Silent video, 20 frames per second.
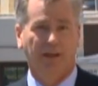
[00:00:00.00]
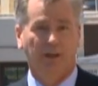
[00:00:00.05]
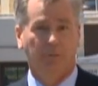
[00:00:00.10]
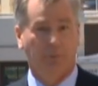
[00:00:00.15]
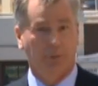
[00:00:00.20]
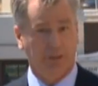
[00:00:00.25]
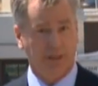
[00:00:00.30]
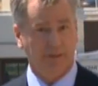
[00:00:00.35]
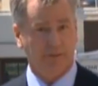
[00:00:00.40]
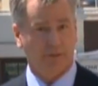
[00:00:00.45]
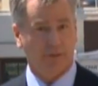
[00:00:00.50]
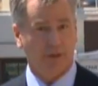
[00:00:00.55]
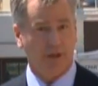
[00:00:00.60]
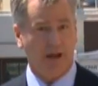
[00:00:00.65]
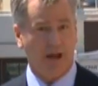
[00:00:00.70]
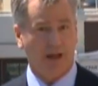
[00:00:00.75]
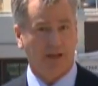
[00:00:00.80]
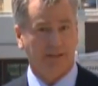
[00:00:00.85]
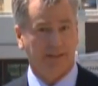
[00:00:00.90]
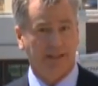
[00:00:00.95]
Believe it or
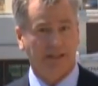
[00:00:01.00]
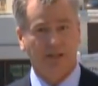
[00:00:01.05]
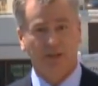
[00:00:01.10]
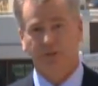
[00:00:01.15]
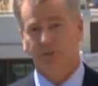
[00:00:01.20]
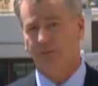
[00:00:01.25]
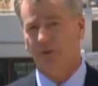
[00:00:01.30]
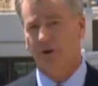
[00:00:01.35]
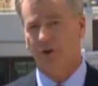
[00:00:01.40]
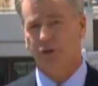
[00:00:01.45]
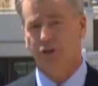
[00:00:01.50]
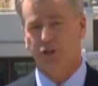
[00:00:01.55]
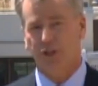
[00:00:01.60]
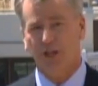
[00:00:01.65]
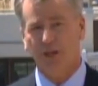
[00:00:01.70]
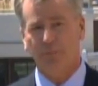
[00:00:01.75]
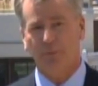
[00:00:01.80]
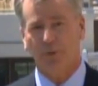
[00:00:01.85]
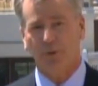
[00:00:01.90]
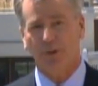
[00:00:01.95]
not, it is far
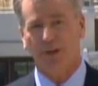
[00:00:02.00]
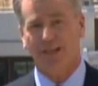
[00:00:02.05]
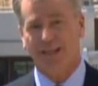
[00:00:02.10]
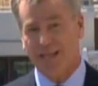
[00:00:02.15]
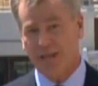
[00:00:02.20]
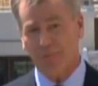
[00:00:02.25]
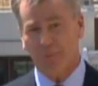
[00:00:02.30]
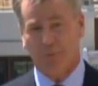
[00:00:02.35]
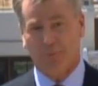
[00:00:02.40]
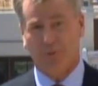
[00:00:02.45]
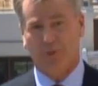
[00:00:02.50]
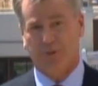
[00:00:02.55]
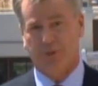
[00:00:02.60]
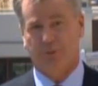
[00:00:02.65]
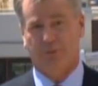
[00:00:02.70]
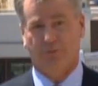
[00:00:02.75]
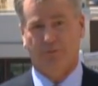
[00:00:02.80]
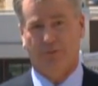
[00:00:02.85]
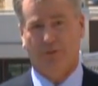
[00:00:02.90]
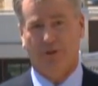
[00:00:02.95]
cheaper to keep a
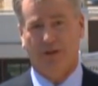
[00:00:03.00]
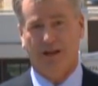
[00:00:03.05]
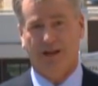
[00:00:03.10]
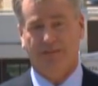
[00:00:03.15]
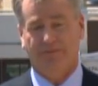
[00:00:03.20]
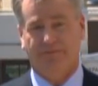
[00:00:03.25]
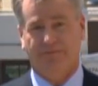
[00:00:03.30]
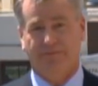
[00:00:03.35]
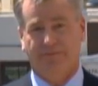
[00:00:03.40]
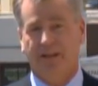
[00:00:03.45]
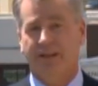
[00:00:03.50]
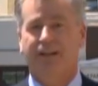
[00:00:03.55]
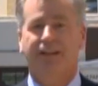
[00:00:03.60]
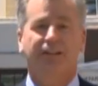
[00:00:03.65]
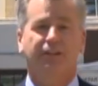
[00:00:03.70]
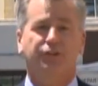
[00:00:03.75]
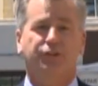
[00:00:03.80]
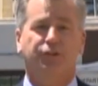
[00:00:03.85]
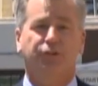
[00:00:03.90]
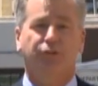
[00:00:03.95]
prisoner for life than it
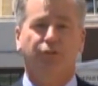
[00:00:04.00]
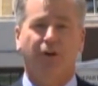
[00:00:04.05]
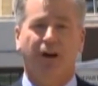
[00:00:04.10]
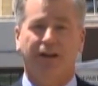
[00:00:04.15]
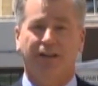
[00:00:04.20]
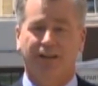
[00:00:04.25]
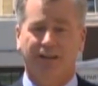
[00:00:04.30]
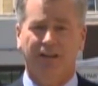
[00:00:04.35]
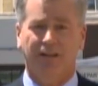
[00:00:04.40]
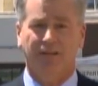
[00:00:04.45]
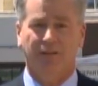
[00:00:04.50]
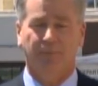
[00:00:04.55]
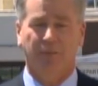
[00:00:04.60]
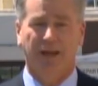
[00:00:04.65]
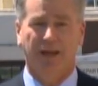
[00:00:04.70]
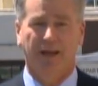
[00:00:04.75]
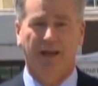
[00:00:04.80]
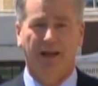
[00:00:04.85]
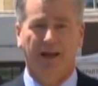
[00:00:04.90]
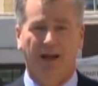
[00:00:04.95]
is to try to kill him.
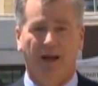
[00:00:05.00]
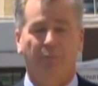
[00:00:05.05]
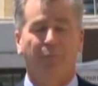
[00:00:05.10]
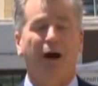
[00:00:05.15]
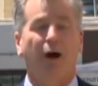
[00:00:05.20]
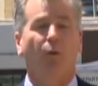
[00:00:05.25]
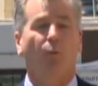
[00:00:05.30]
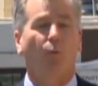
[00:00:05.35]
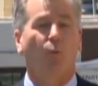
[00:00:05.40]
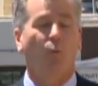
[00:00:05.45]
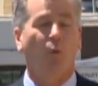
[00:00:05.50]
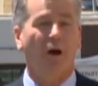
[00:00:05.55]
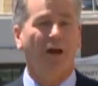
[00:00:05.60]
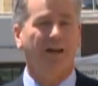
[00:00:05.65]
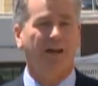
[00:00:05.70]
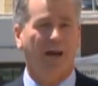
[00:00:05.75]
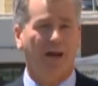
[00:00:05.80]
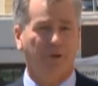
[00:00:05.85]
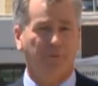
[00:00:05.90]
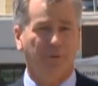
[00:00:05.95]
About
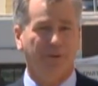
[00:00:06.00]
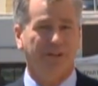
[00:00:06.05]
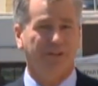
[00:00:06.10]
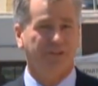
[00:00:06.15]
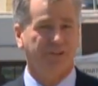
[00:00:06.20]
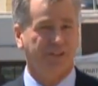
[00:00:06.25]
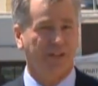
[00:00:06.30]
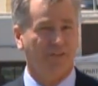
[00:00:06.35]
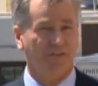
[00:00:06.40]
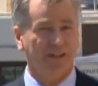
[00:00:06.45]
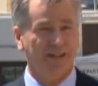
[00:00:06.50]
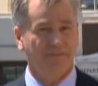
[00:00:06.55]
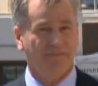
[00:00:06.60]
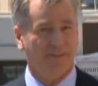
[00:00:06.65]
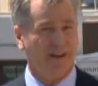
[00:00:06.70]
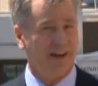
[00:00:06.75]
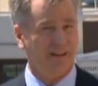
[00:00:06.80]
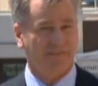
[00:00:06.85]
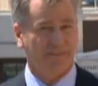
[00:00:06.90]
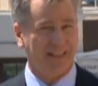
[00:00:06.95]

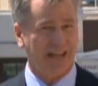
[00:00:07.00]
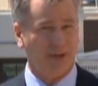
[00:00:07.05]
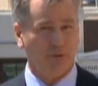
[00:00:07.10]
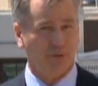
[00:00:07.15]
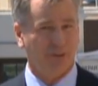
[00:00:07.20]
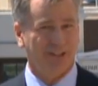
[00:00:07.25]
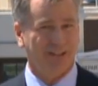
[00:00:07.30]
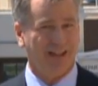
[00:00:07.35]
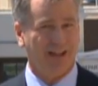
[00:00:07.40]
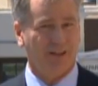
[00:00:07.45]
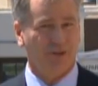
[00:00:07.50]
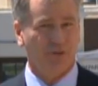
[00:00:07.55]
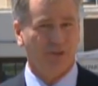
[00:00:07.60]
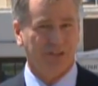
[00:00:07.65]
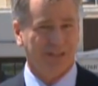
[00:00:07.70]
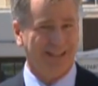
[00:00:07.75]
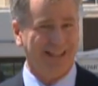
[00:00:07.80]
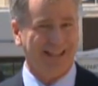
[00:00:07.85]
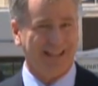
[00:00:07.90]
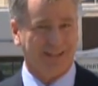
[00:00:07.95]

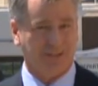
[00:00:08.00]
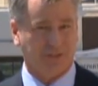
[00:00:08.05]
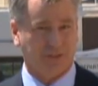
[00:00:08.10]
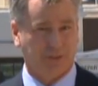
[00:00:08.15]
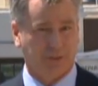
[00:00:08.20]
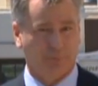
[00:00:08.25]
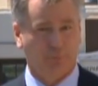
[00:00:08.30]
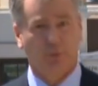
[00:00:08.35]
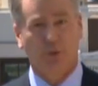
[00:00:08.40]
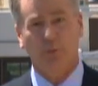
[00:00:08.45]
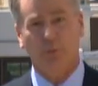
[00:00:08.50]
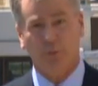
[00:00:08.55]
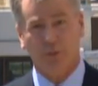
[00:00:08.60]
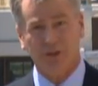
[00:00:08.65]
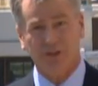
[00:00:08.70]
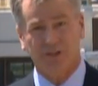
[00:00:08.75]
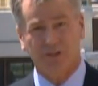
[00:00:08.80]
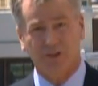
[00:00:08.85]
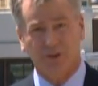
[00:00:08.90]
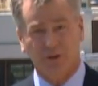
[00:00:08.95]
$175,000 less per
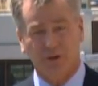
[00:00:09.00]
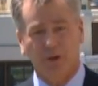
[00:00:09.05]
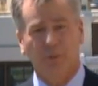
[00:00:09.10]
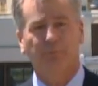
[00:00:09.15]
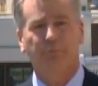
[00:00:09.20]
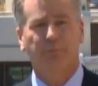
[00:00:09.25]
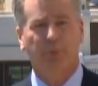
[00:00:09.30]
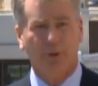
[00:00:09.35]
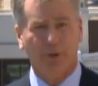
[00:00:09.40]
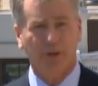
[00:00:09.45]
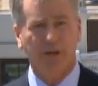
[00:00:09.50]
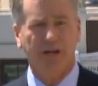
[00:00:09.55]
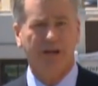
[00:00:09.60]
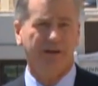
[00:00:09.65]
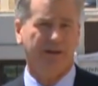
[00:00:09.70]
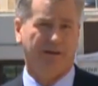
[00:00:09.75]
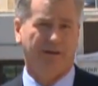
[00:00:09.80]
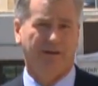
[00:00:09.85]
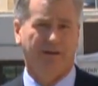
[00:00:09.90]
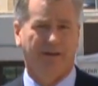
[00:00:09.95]
prisoner per
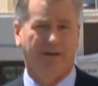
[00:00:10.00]
year.